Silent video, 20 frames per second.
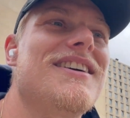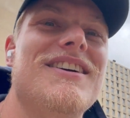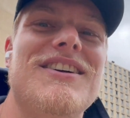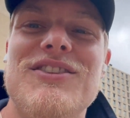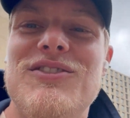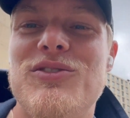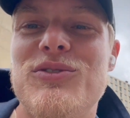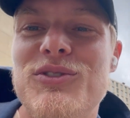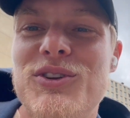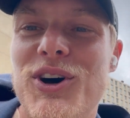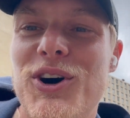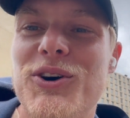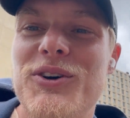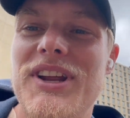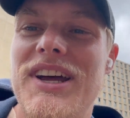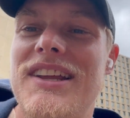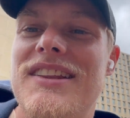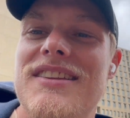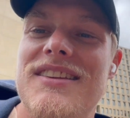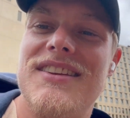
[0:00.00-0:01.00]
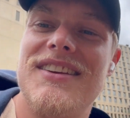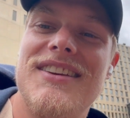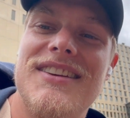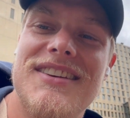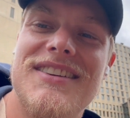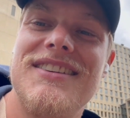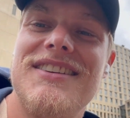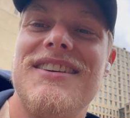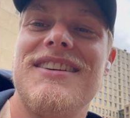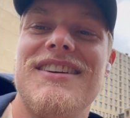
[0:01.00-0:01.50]
to know that
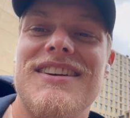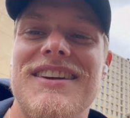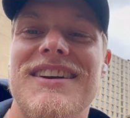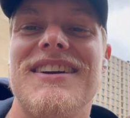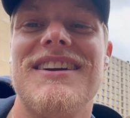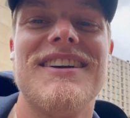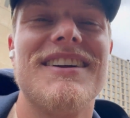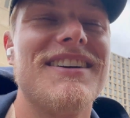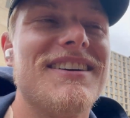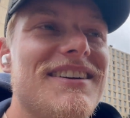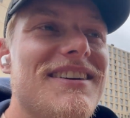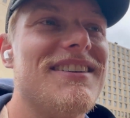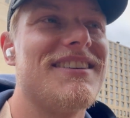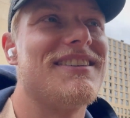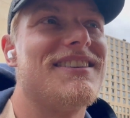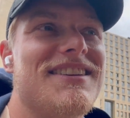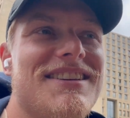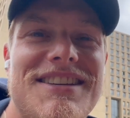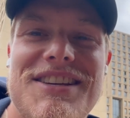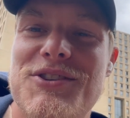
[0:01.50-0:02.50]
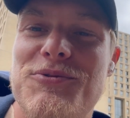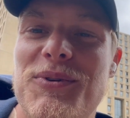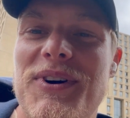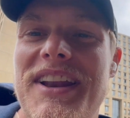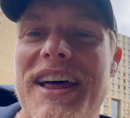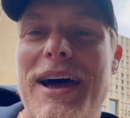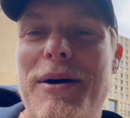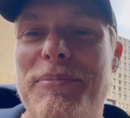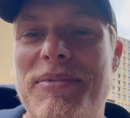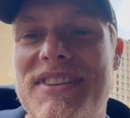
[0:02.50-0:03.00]
this is what
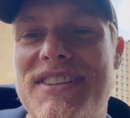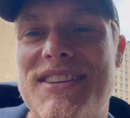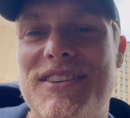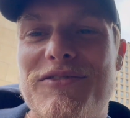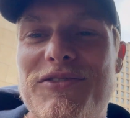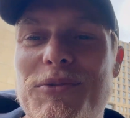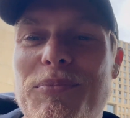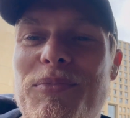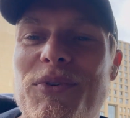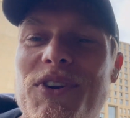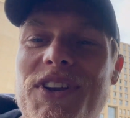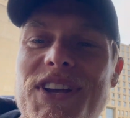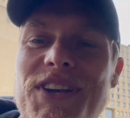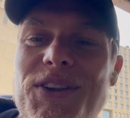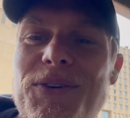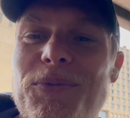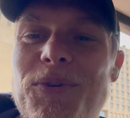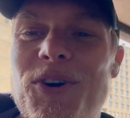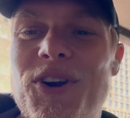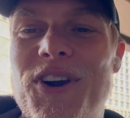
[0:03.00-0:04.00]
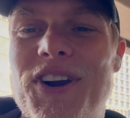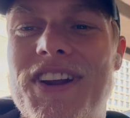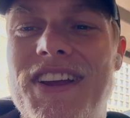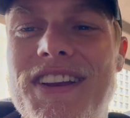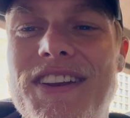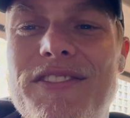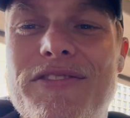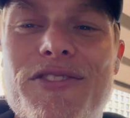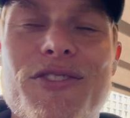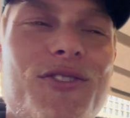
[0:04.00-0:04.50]
happens if you put in the work, and
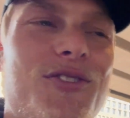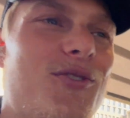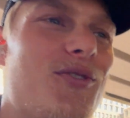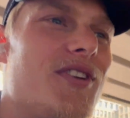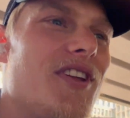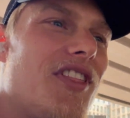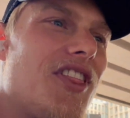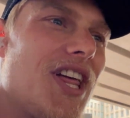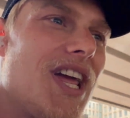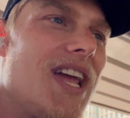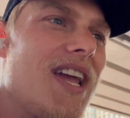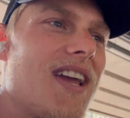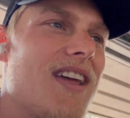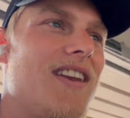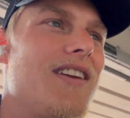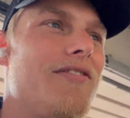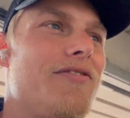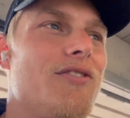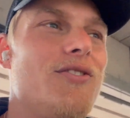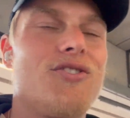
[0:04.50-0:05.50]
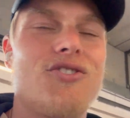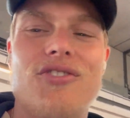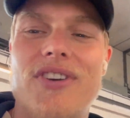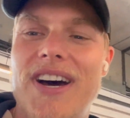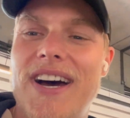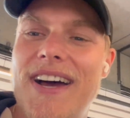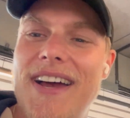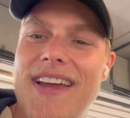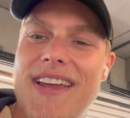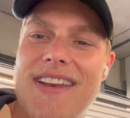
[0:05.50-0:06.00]
if you do the thing, and if you
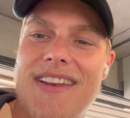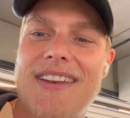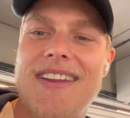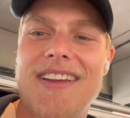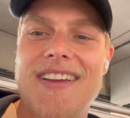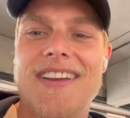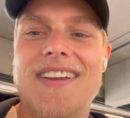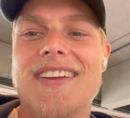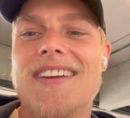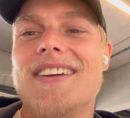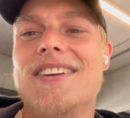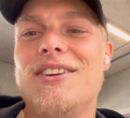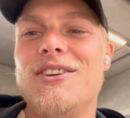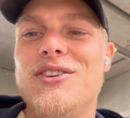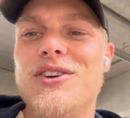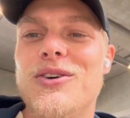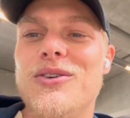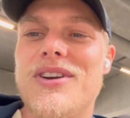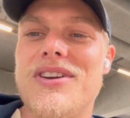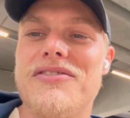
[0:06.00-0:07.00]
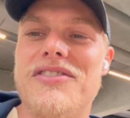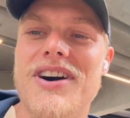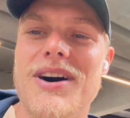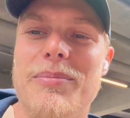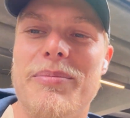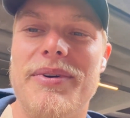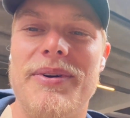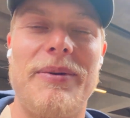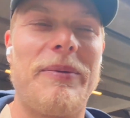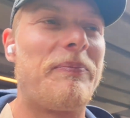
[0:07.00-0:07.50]
try and you don't give up.
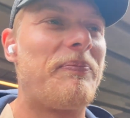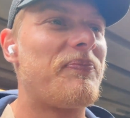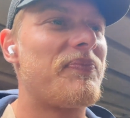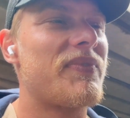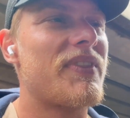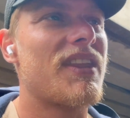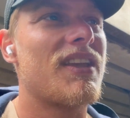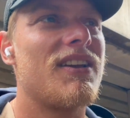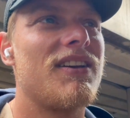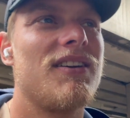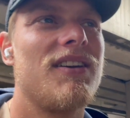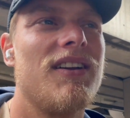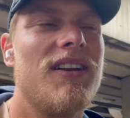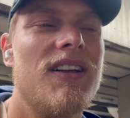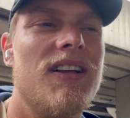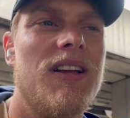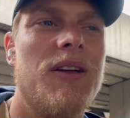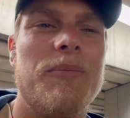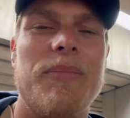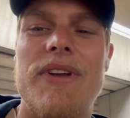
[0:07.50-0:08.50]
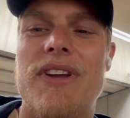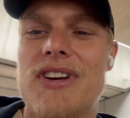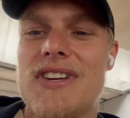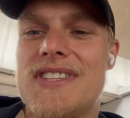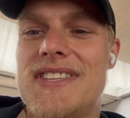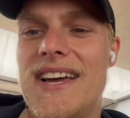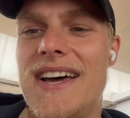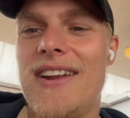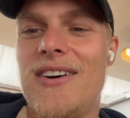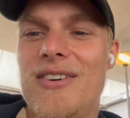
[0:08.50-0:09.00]
Because
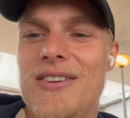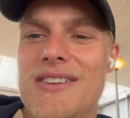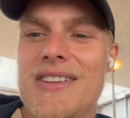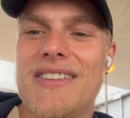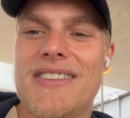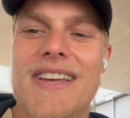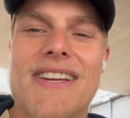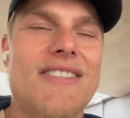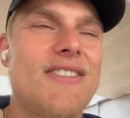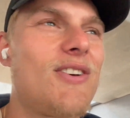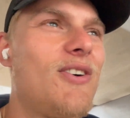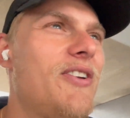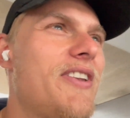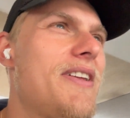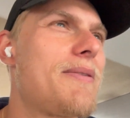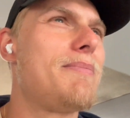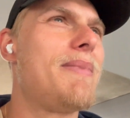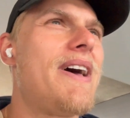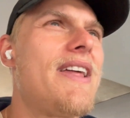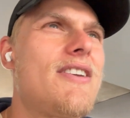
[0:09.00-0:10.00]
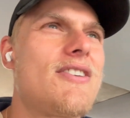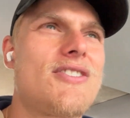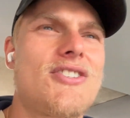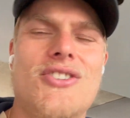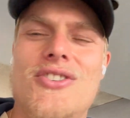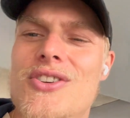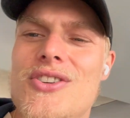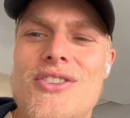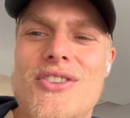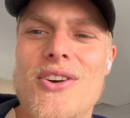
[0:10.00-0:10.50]
that's all that matters.
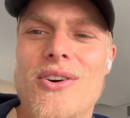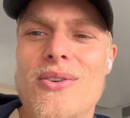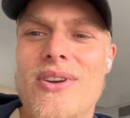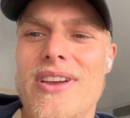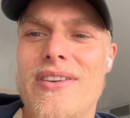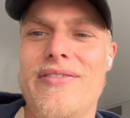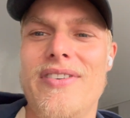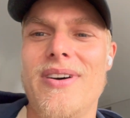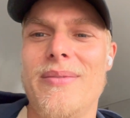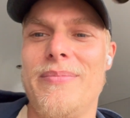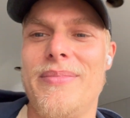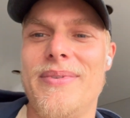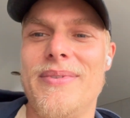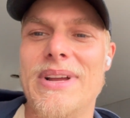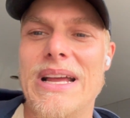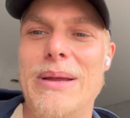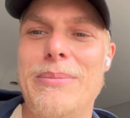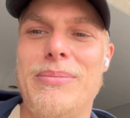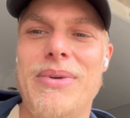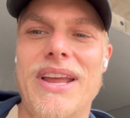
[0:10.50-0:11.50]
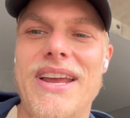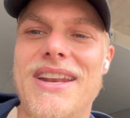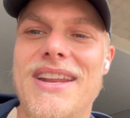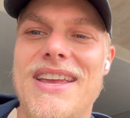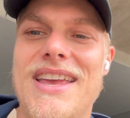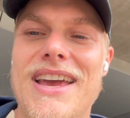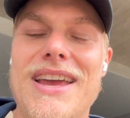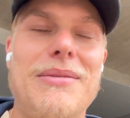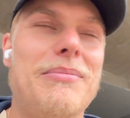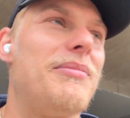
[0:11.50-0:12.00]
You just don't give up and play the
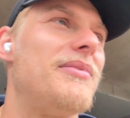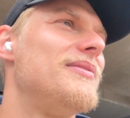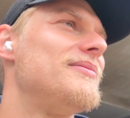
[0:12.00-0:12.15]
game.